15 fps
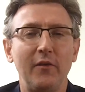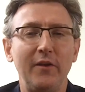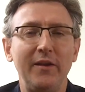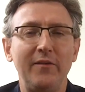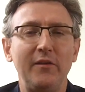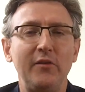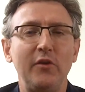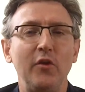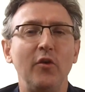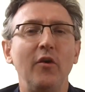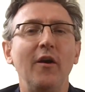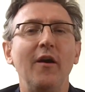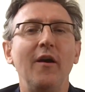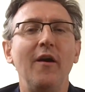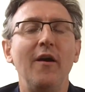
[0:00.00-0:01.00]
So this is
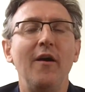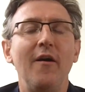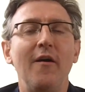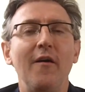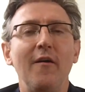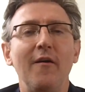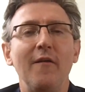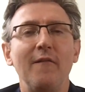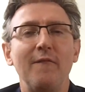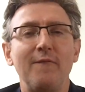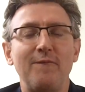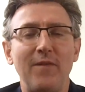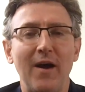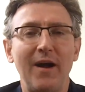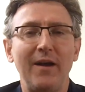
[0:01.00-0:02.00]
your
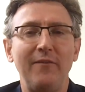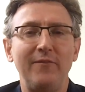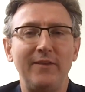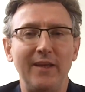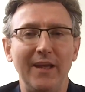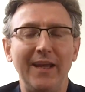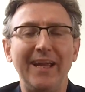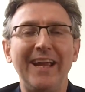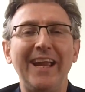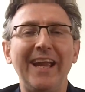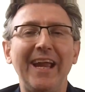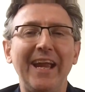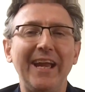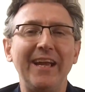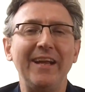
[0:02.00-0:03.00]

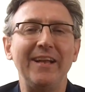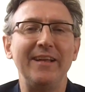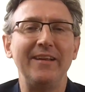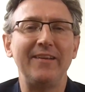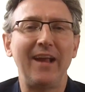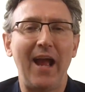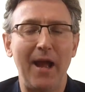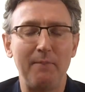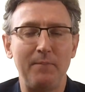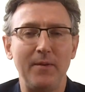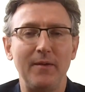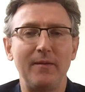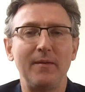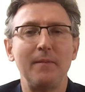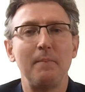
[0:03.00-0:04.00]
five-day English
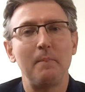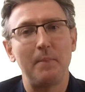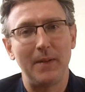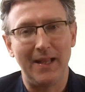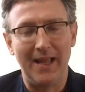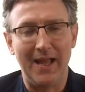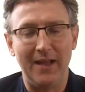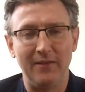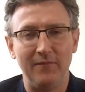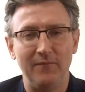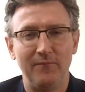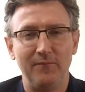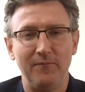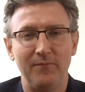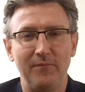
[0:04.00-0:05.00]
habit
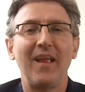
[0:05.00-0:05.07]
plan.